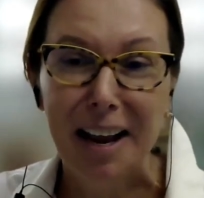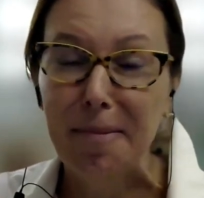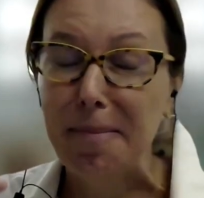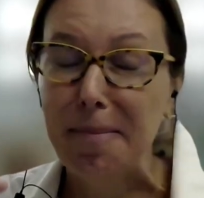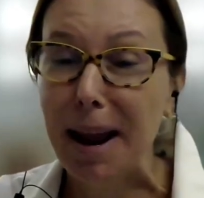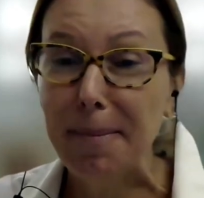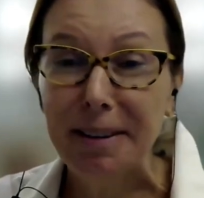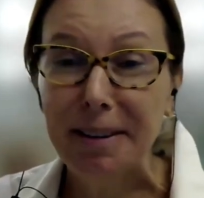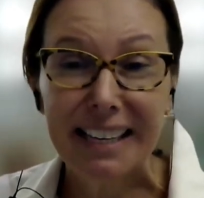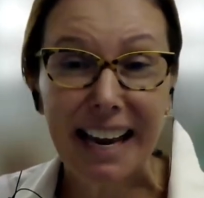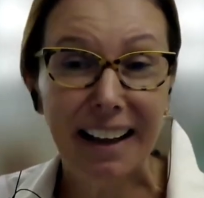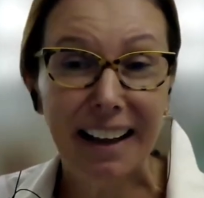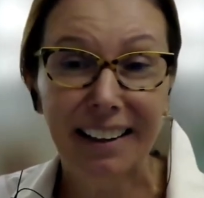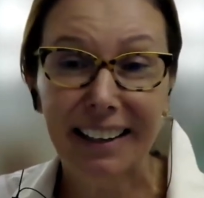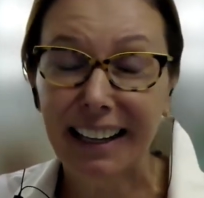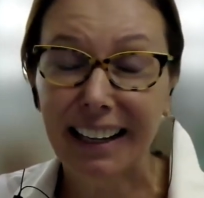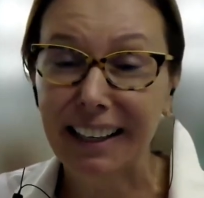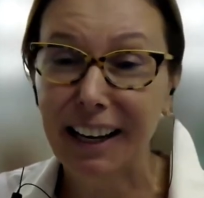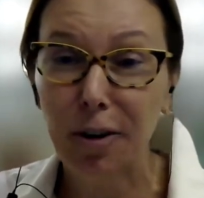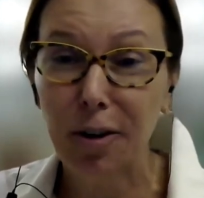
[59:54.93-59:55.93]
Maybe
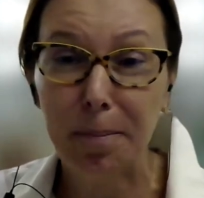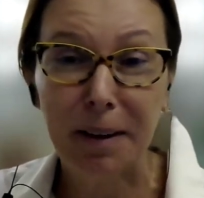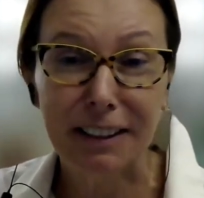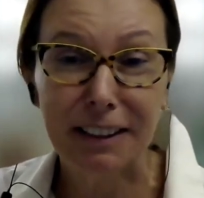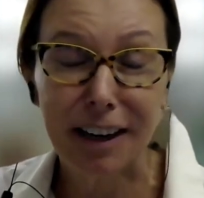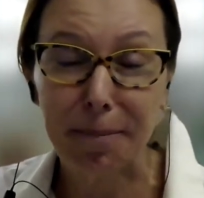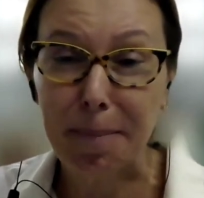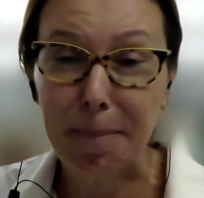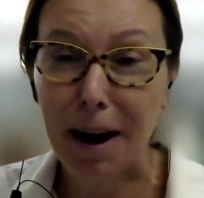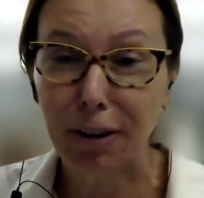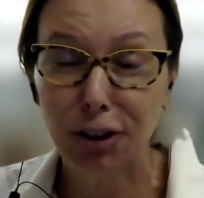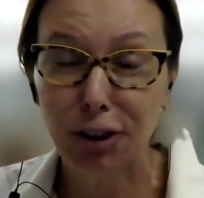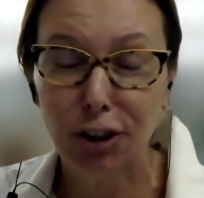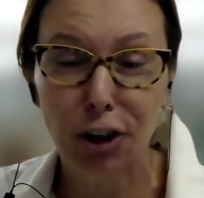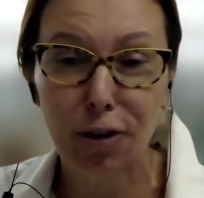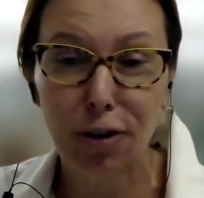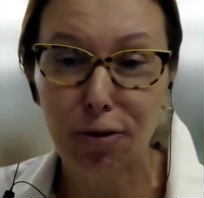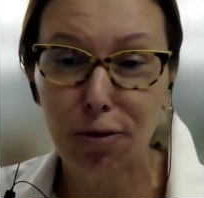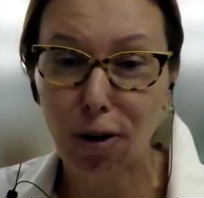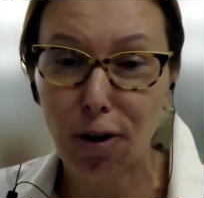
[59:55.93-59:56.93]
telling a little bit about
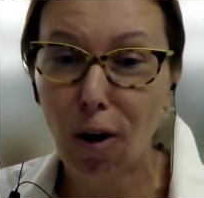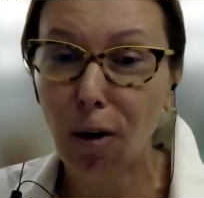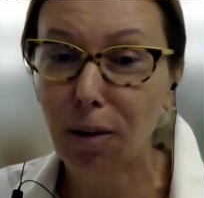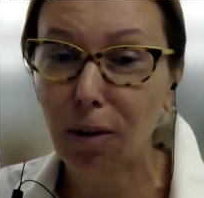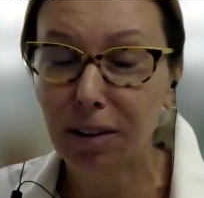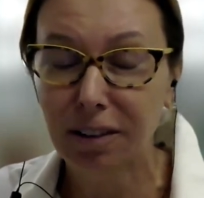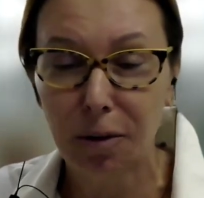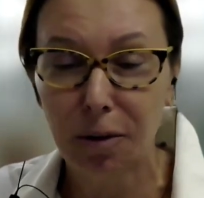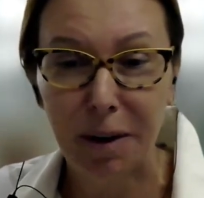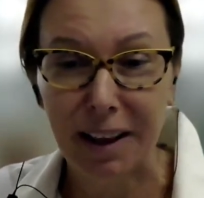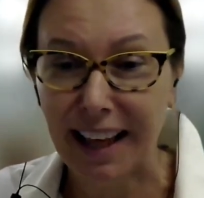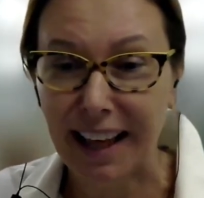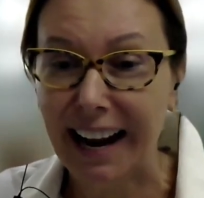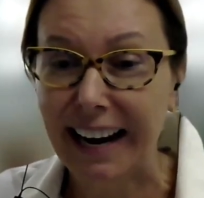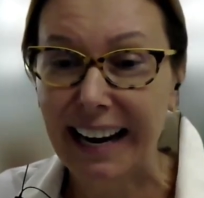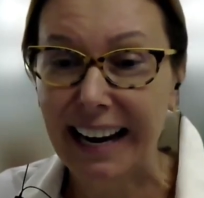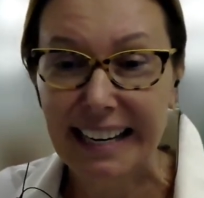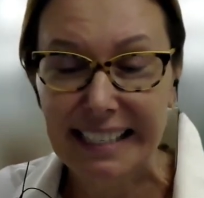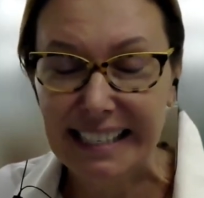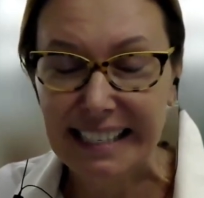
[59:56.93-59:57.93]
your role with
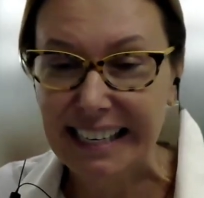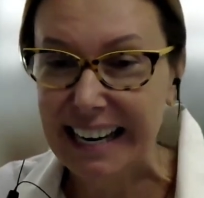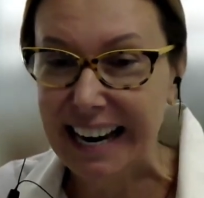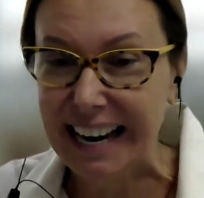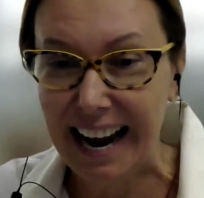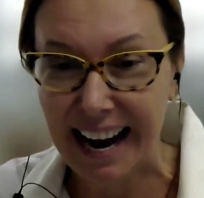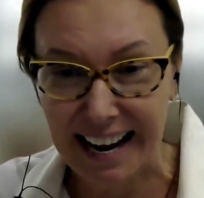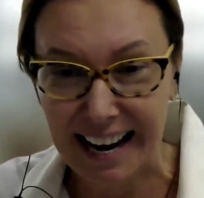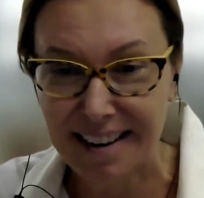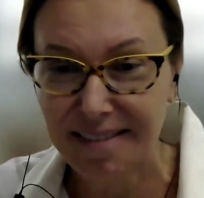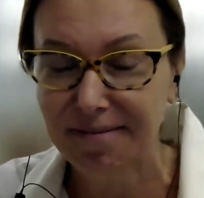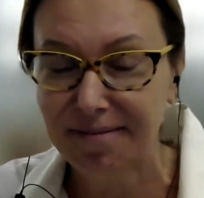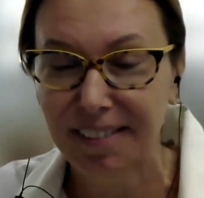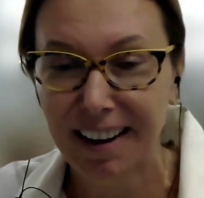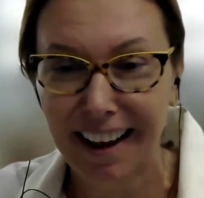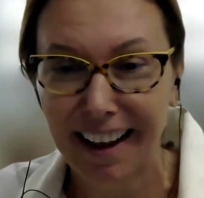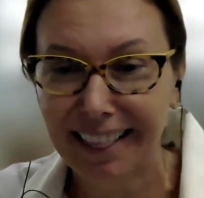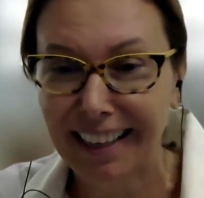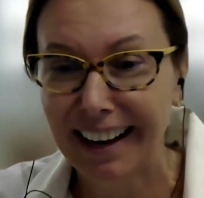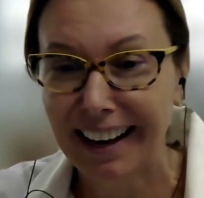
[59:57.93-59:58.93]
INTA.
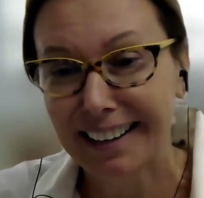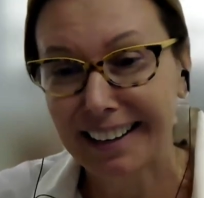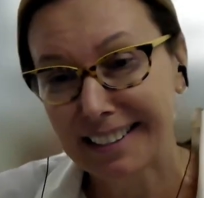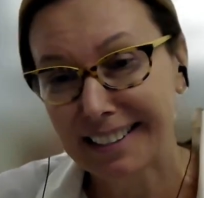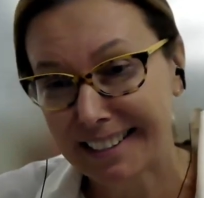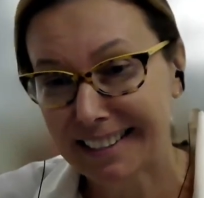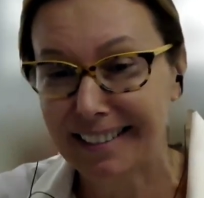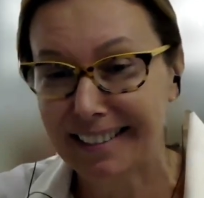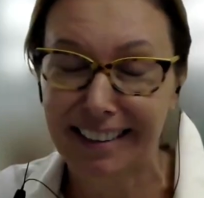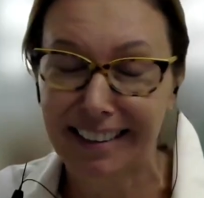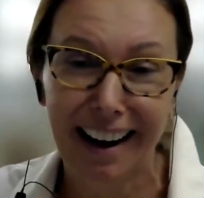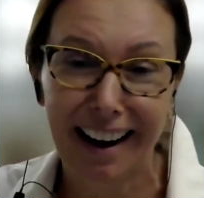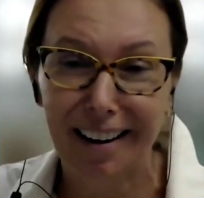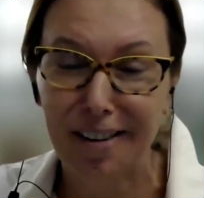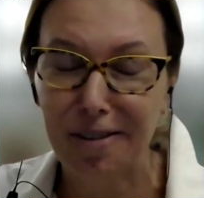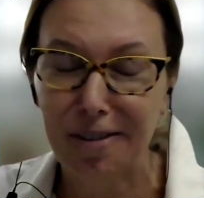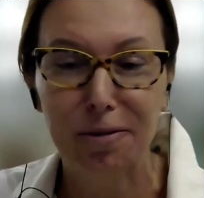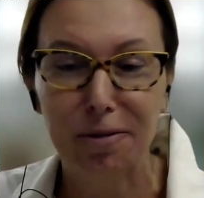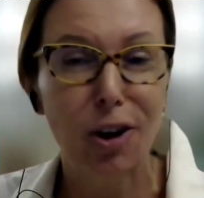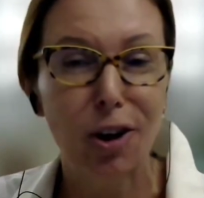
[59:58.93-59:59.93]
I think it's,
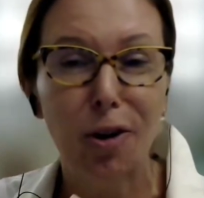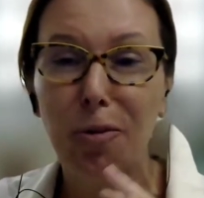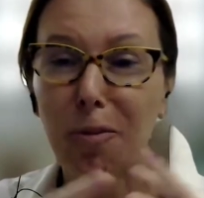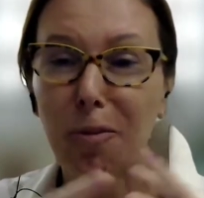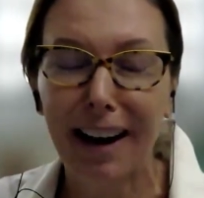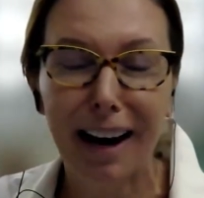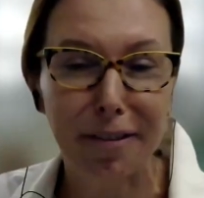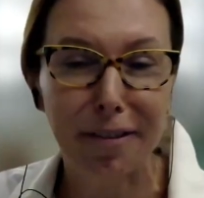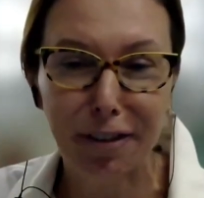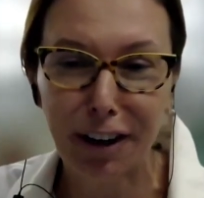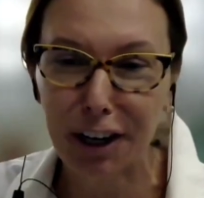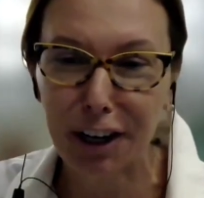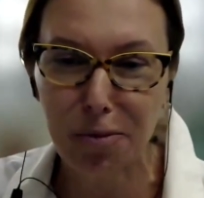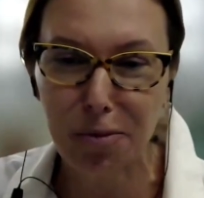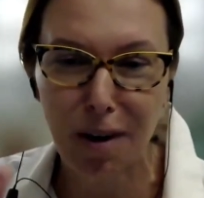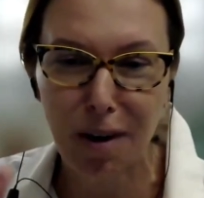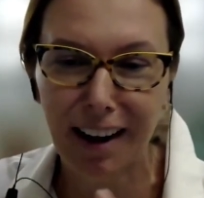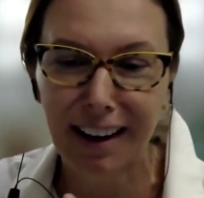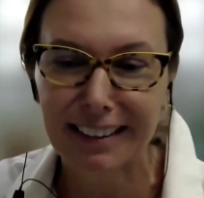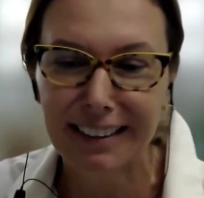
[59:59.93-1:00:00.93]
yeah. So whatever you
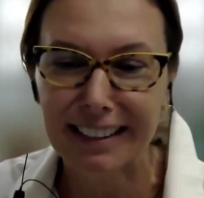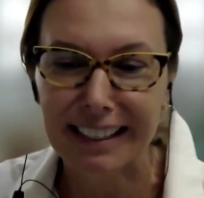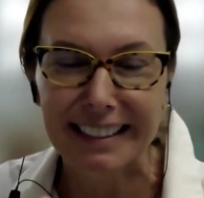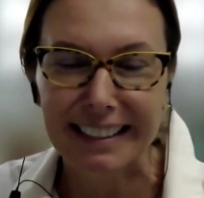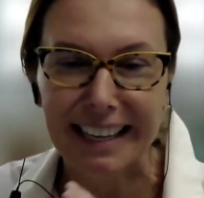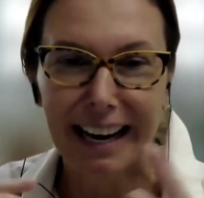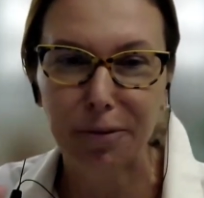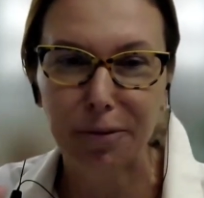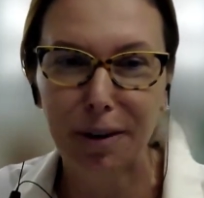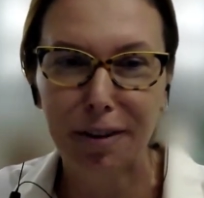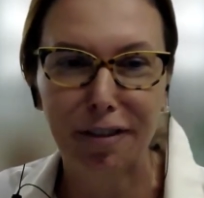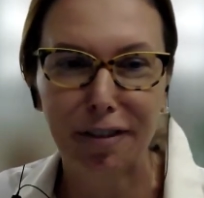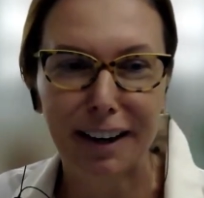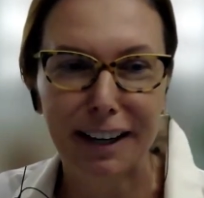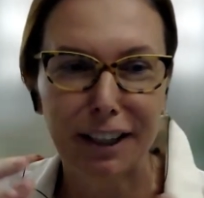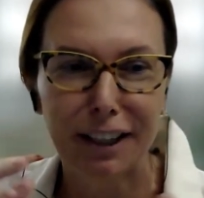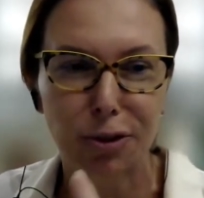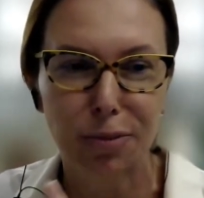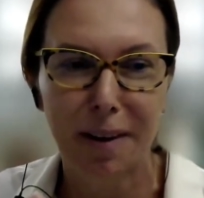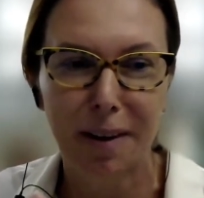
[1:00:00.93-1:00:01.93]
want, and then we
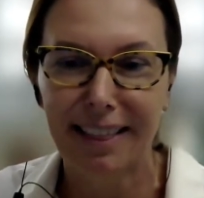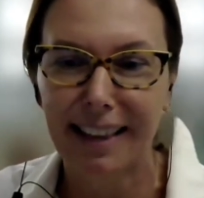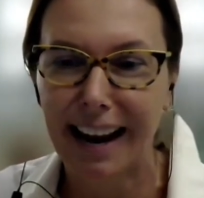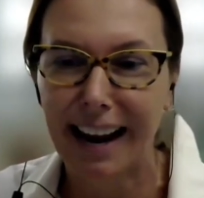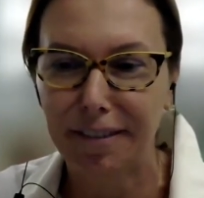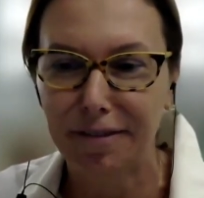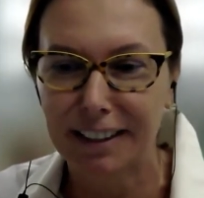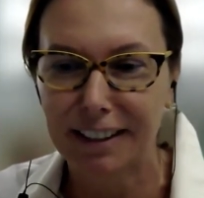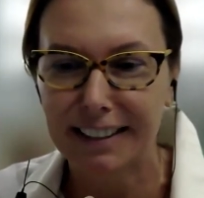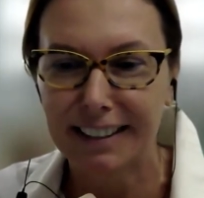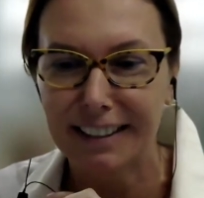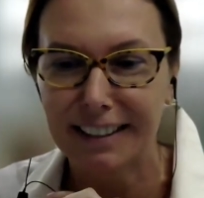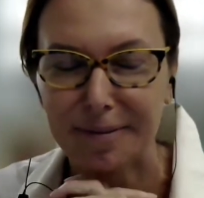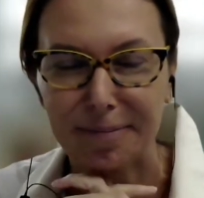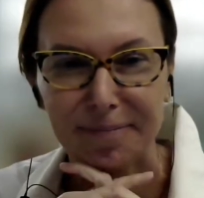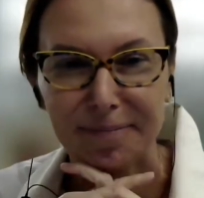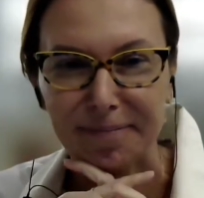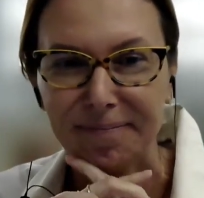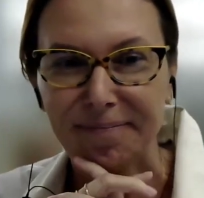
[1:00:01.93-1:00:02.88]
finish with David.